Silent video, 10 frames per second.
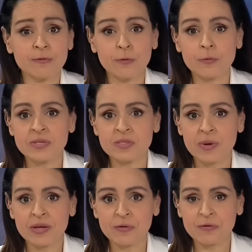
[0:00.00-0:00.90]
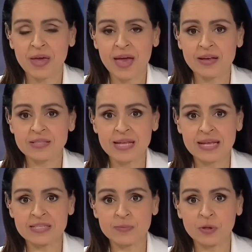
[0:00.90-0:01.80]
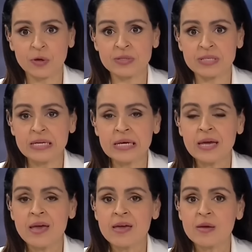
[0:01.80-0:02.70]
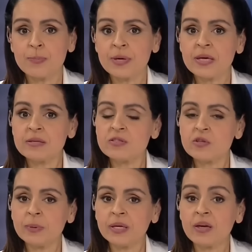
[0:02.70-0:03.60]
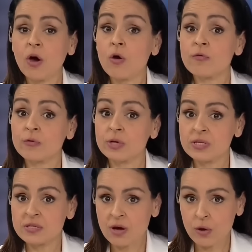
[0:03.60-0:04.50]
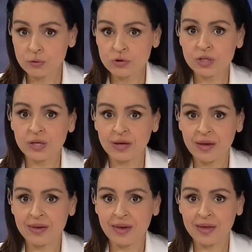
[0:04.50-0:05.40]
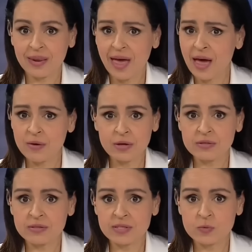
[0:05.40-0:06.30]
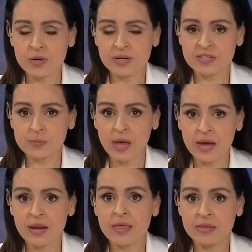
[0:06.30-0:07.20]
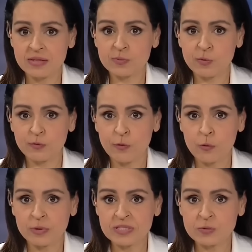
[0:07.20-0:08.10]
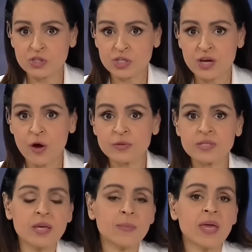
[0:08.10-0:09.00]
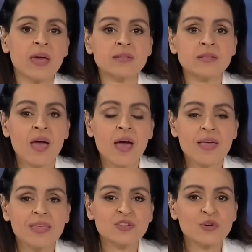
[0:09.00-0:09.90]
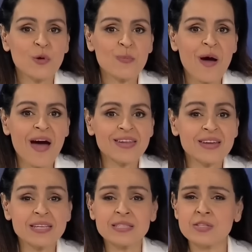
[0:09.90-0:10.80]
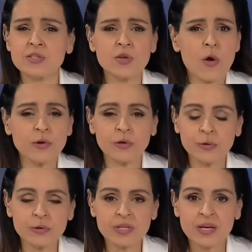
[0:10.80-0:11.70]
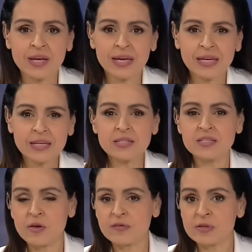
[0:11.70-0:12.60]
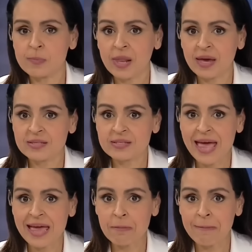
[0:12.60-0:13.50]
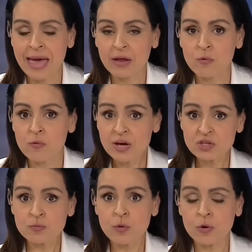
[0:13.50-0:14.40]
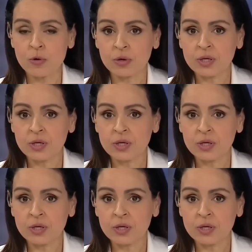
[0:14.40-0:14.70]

Former Speaker of the House, Nancy Pelosi, appears to be overindulging again. How else does one explain this performance where she told C B S that Joe Biden is so good he deserves a place at Mount Rushmore,